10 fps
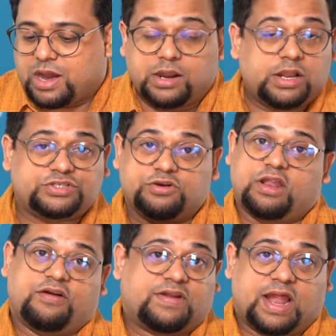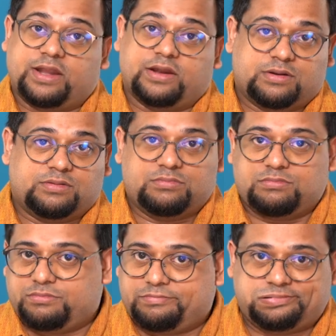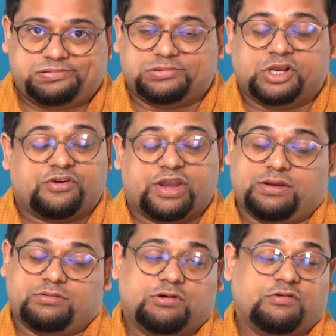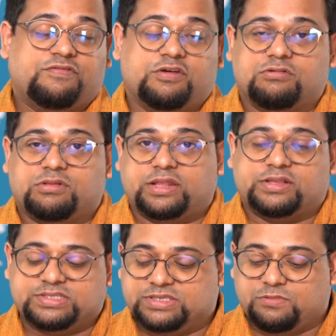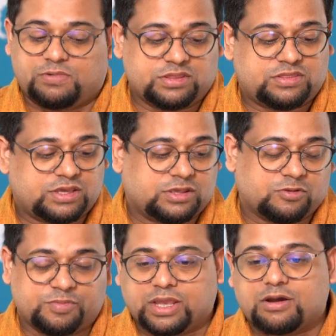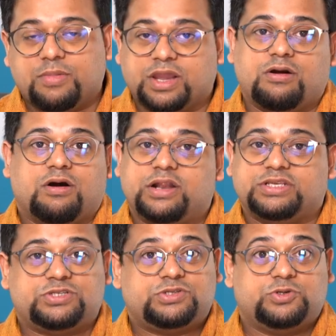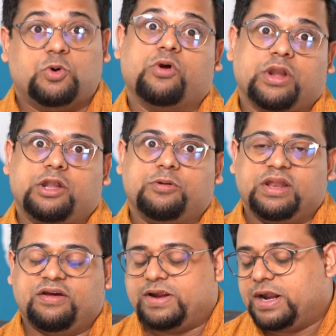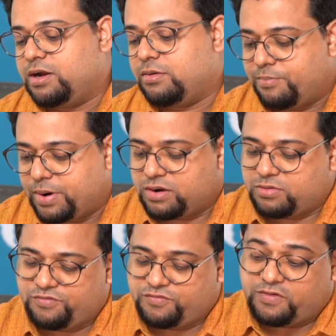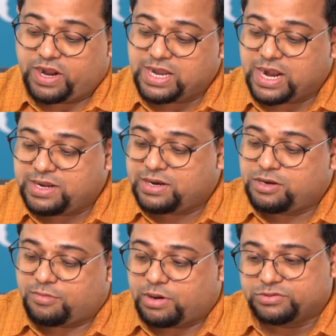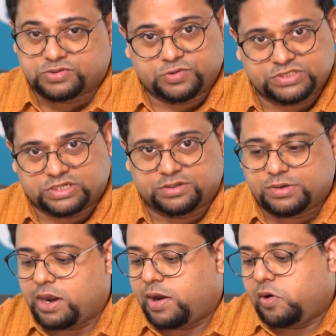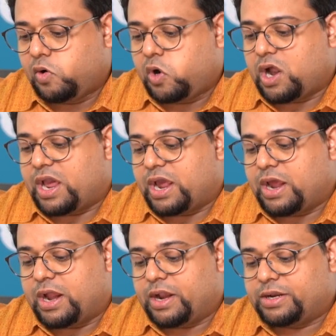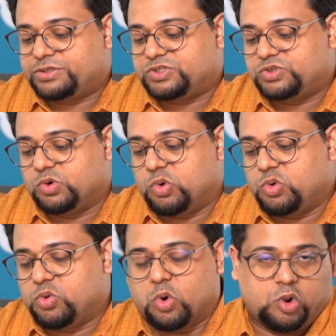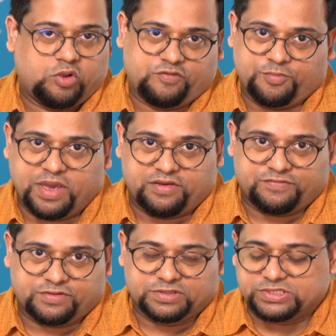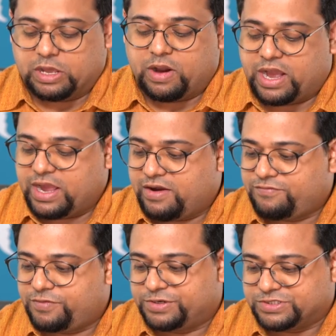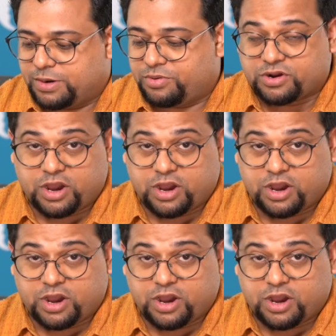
unless you're left-handed, great, good for you. Like this is the one thing you'll be like, oh my God, it's so great to be left-handed. But if you're right-handed, your mouse goes here, and so do all of your peripherals. Now I have, for example,